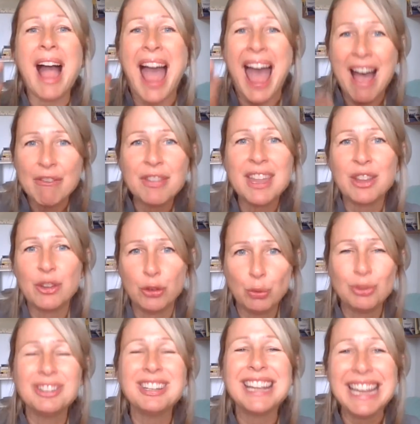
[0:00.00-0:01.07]
have things
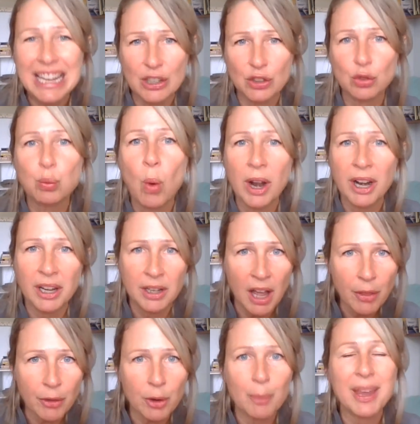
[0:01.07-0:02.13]
to teach one
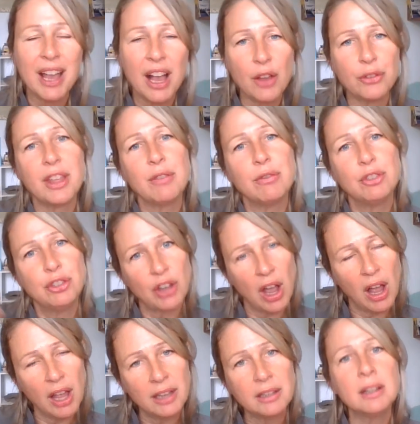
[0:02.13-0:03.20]
another because they've
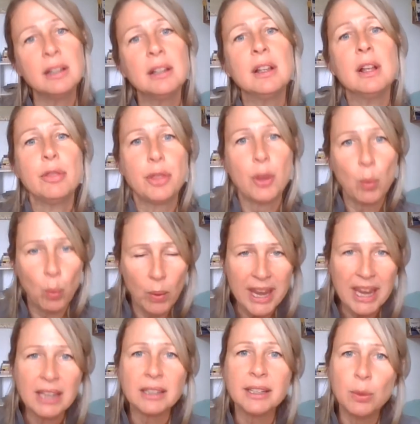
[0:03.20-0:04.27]
done the
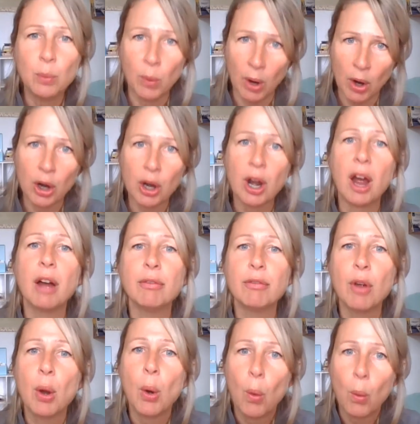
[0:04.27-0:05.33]
weekly work
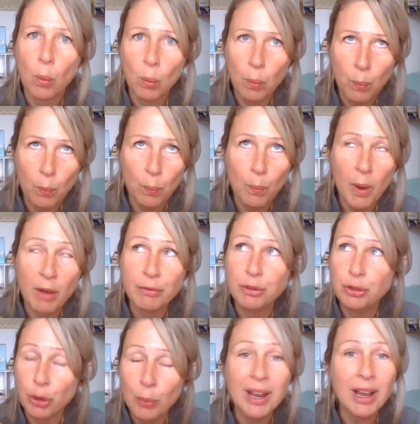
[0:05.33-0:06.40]
of
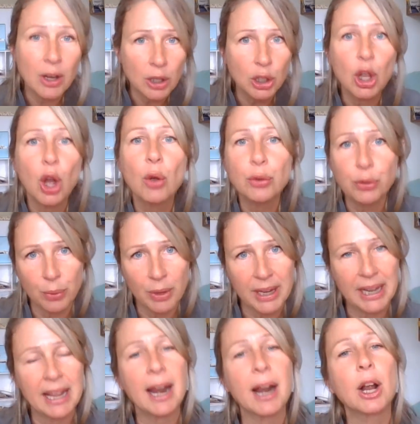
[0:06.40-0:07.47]
doing a close
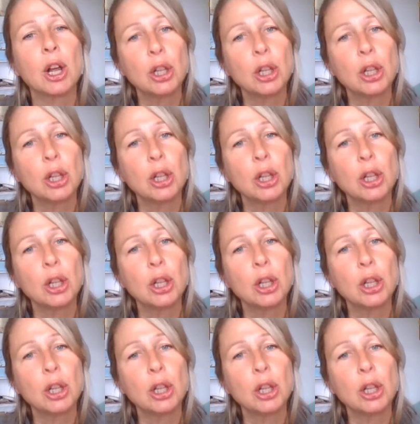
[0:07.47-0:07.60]
reading, a